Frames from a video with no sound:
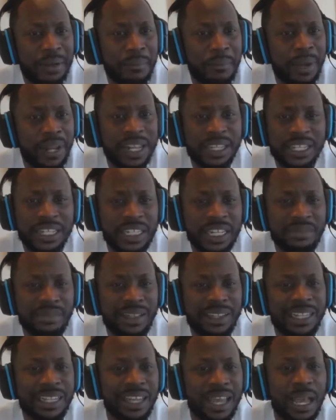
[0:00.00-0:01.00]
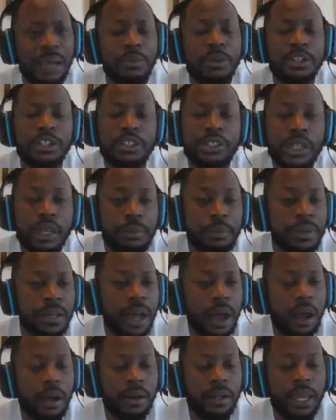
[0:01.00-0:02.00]
But it just seemed like the game was chippy
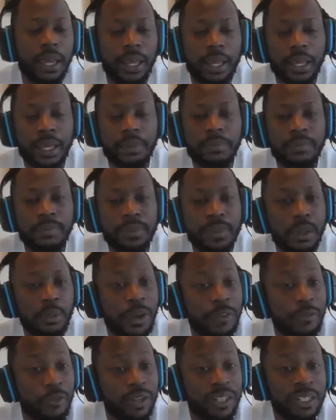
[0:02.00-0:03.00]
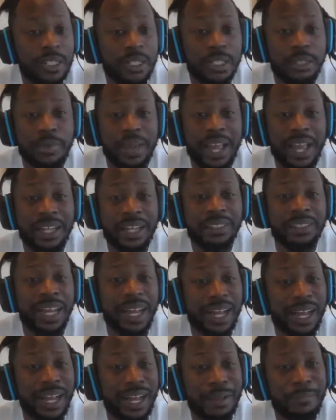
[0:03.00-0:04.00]
all game. The referees did a bad
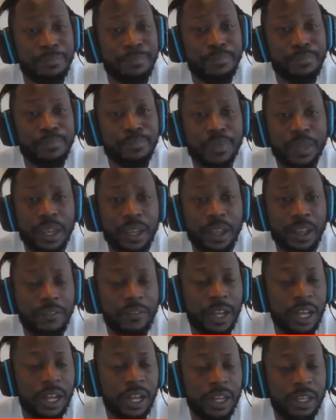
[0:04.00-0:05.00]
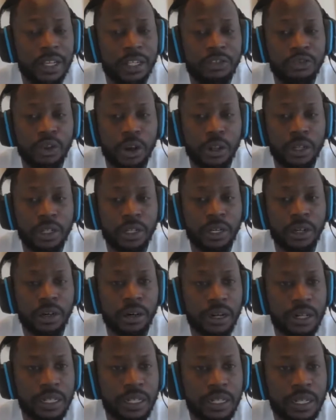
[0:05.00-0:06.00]
job of controlling it
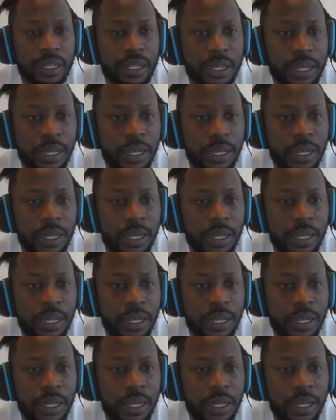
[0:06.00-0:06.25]
early.